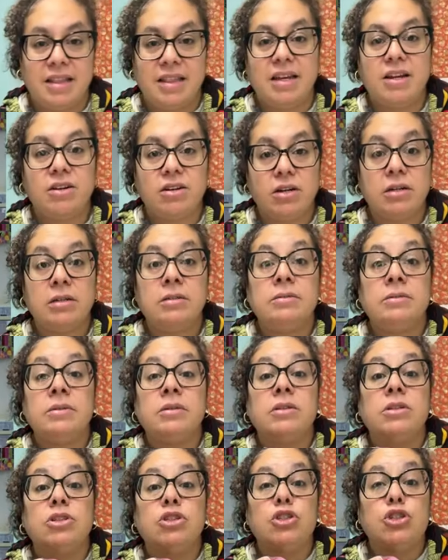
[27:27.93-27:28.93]
there are
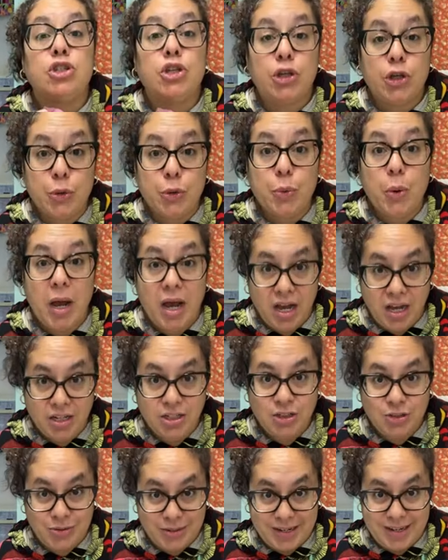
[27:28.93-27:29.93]

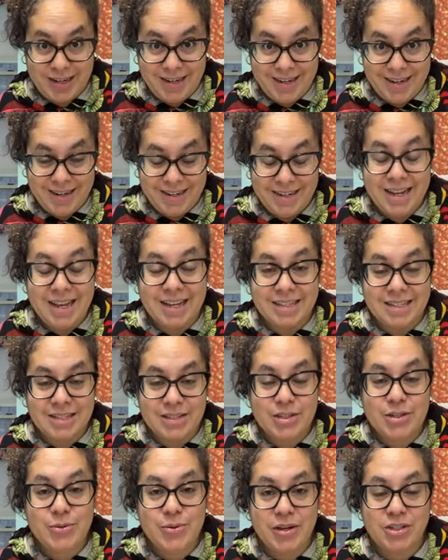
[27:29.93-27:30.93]
200, yes,
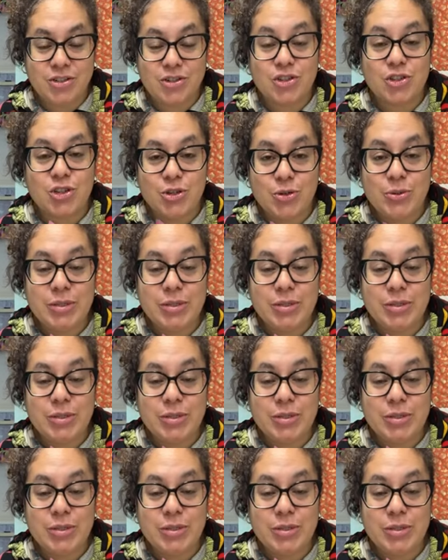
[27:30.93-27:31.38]
200